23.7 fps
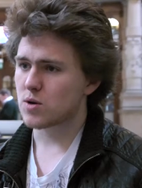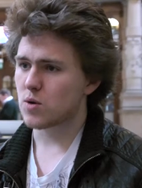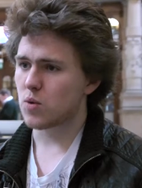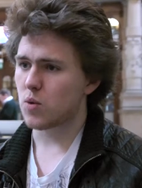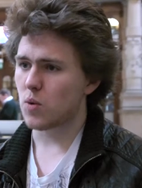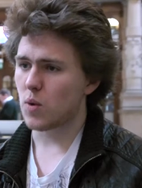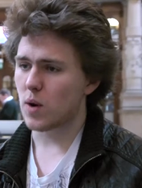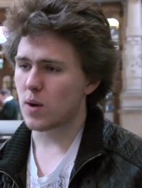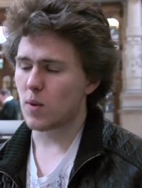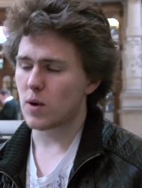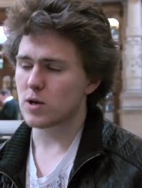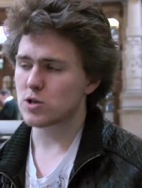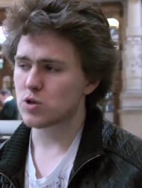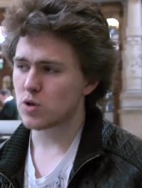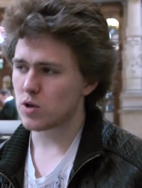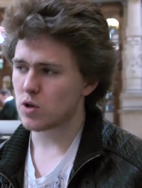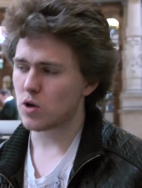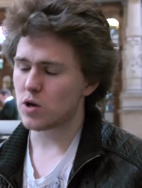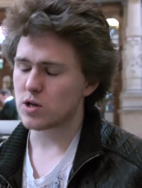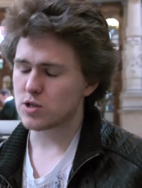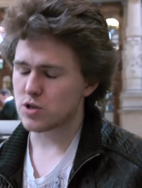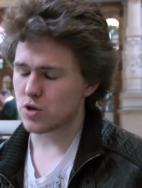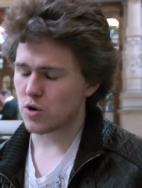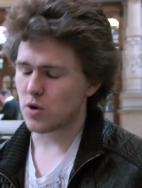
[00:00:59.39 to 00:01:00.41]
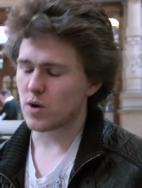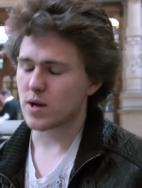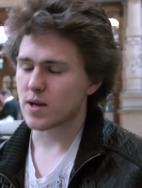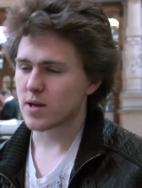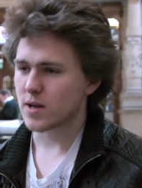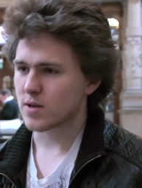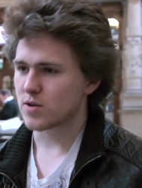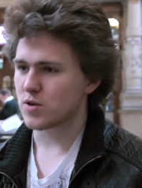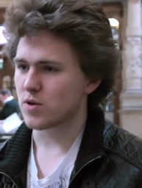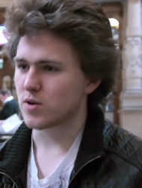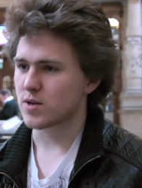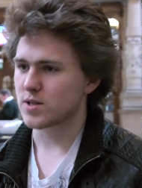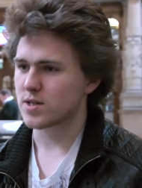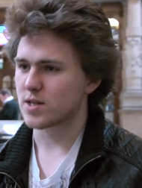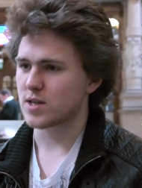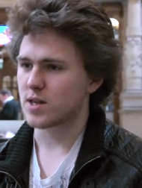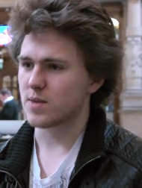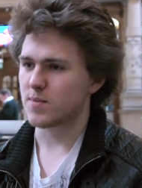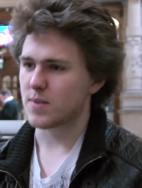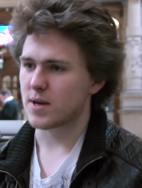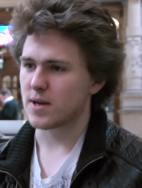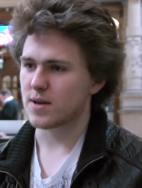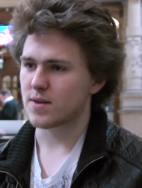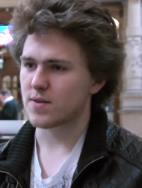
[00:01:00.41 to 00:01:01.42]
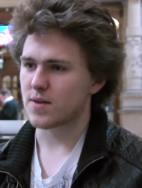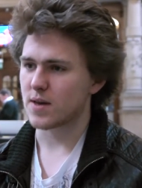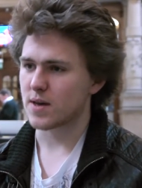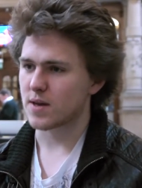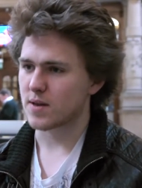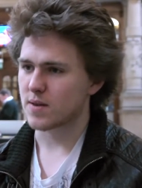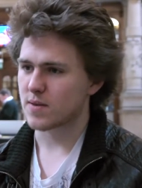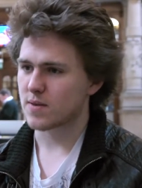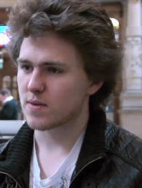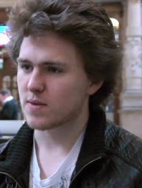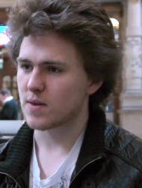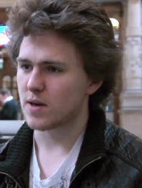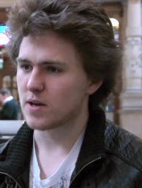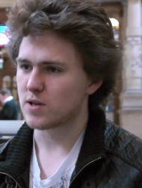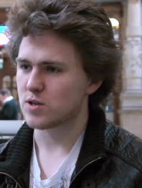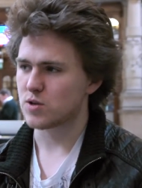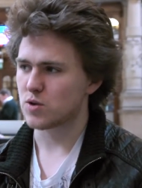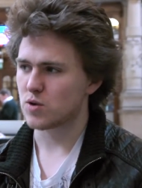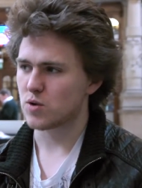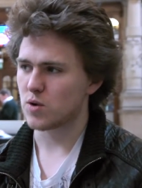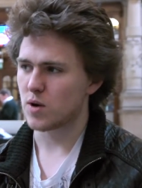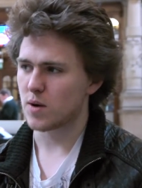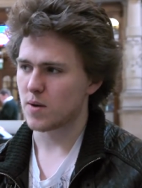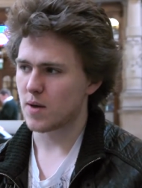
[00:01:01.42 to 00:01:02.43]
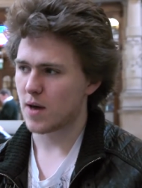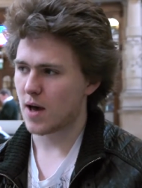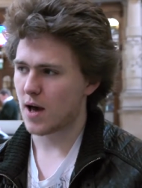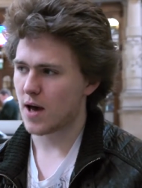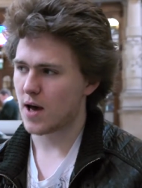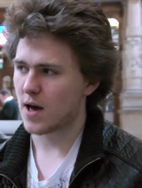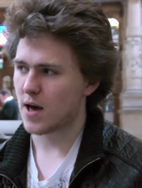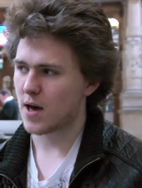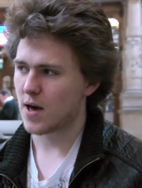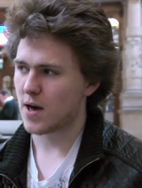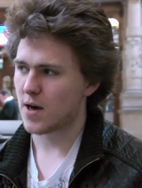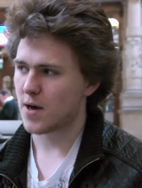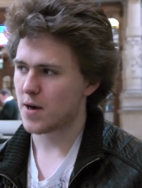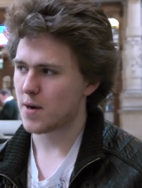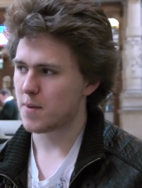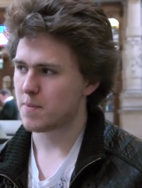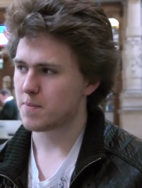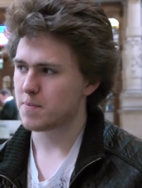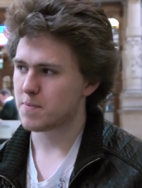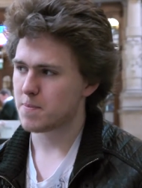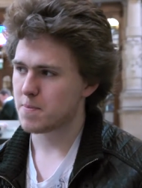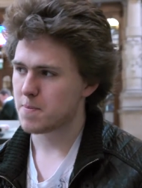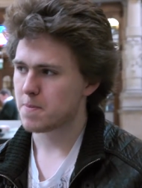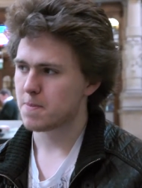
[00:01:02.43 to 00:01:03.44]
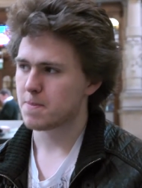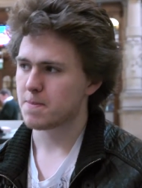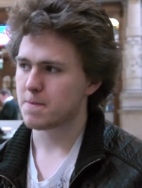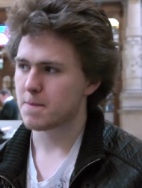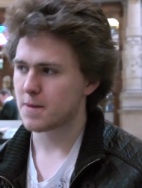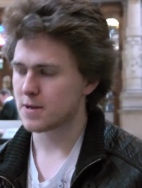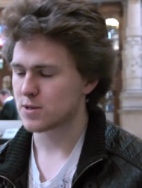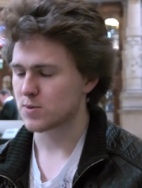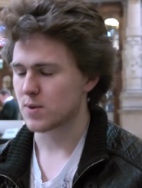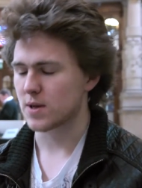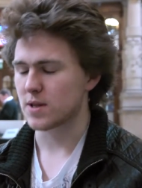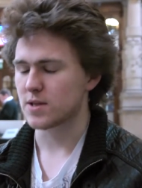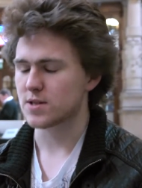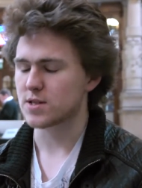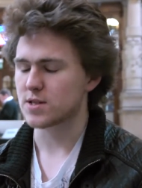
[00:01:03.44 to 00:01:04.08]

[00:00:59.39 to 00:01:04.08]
Quite well, I do a lot of drawing. Drawing's kind of the main thing that I do, as well